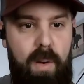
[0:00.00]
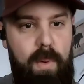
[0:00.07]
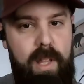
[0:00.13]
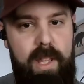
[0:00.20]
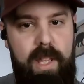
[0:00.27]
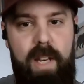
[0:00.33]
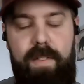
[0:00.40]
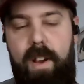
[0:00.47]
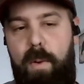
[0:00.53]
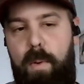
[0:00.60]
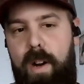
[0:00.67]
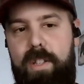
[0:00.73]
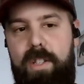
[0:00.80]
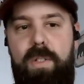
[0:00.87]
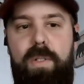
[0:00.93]
with it if I
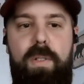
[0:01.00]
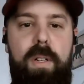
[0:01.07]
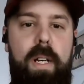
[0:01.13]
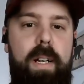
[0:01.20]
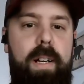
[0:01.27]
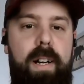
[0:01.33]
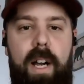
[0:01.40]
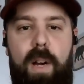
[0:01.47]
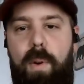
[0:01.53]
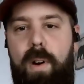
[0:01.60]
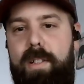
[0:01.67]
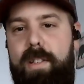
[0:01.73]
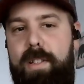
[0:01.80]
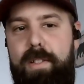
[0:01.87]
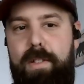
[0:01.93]
want to. I want
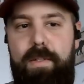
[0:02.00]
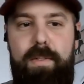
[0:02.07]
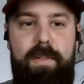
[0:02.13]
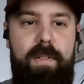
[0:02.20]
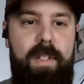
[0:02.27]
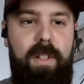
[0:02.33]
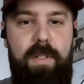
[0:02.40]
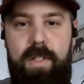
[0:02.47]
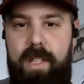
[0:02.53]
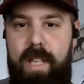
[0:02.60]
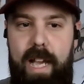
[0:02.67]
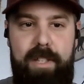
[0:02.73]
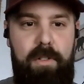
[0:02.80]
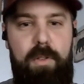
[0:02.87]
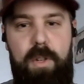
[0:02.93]
to do, just
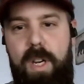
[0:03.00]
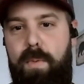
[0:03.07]
cast retrieve.